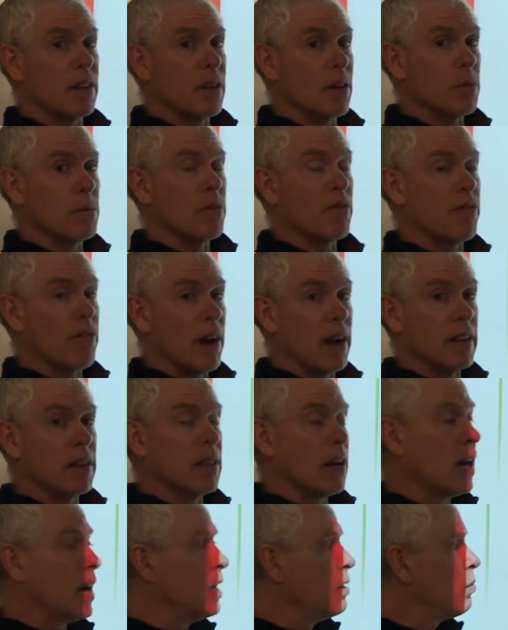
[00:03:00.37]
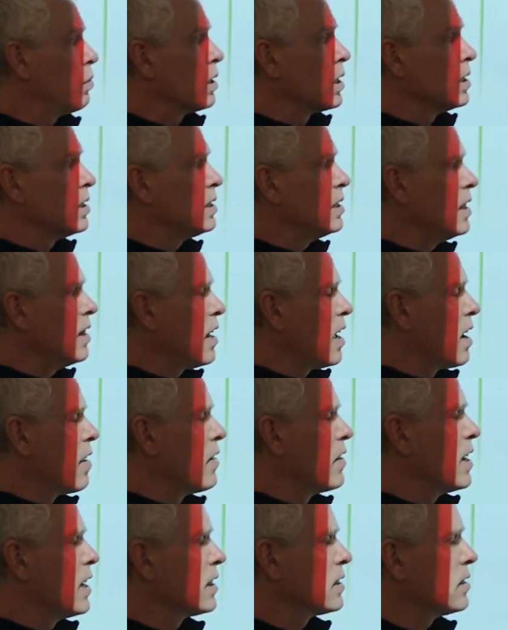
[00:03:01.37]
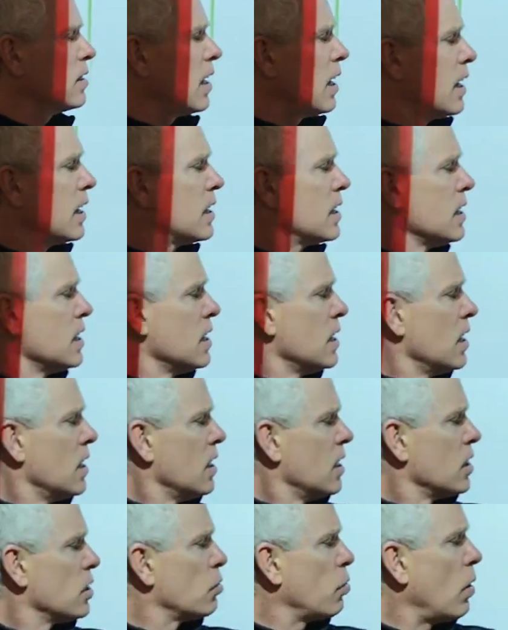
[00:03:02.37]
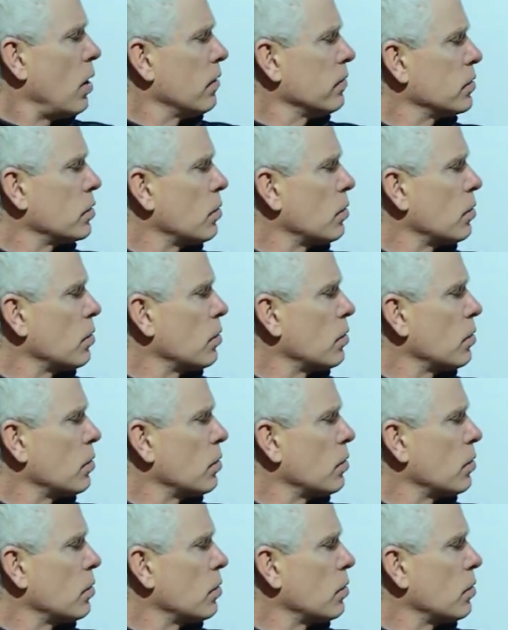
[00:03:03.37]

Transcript: theorem to find the height. We're going to see that on the next slide. 12